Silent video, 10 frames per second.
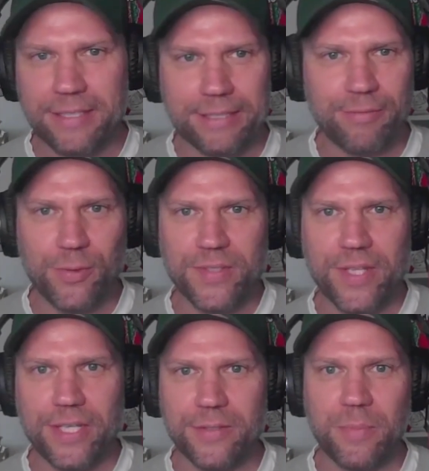Of course,
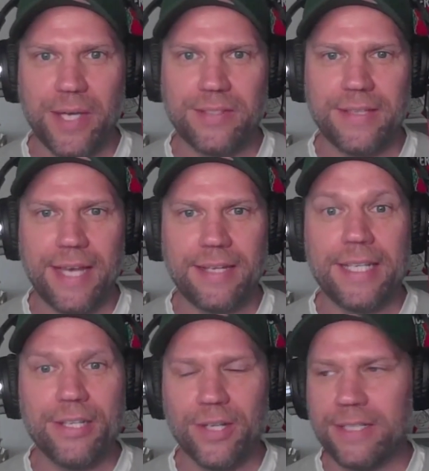they got smashed in that
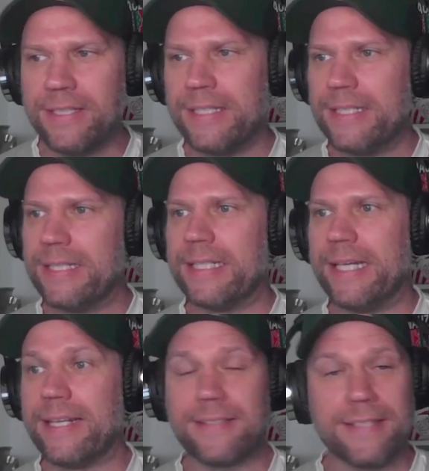era.
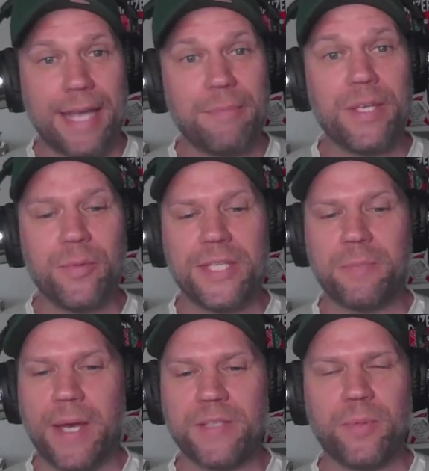And it's the same thing with this
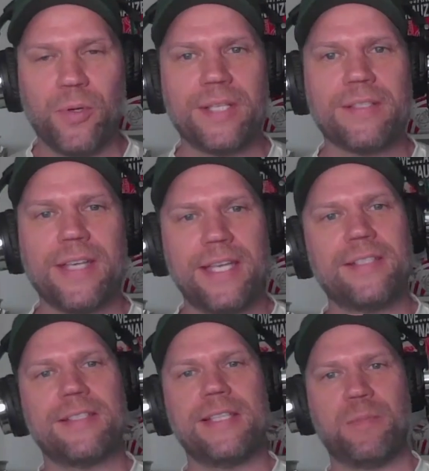Bazball. You can see he
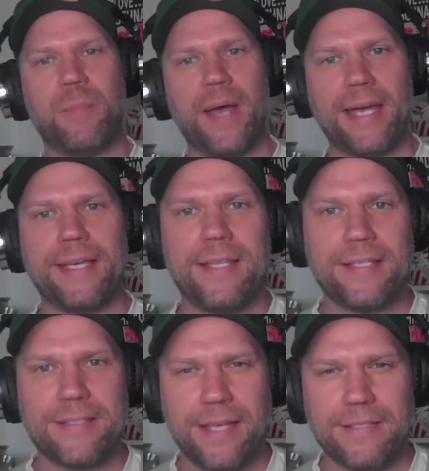just sits back. He
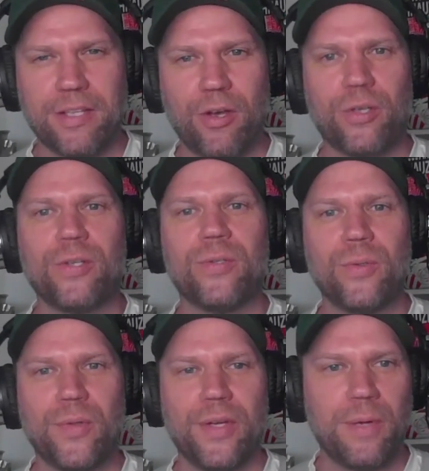thinks they're so
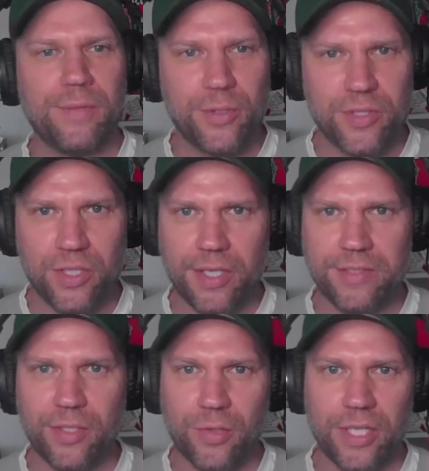cool. They're
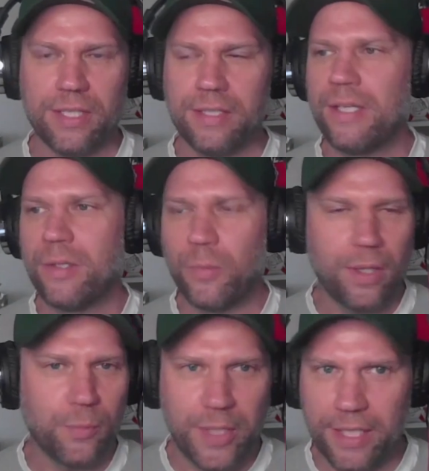revolutionising cricket
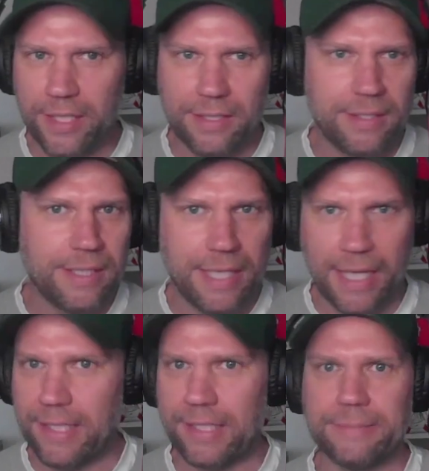while winning
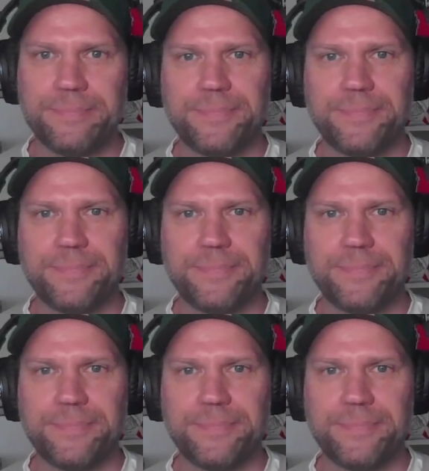nothing.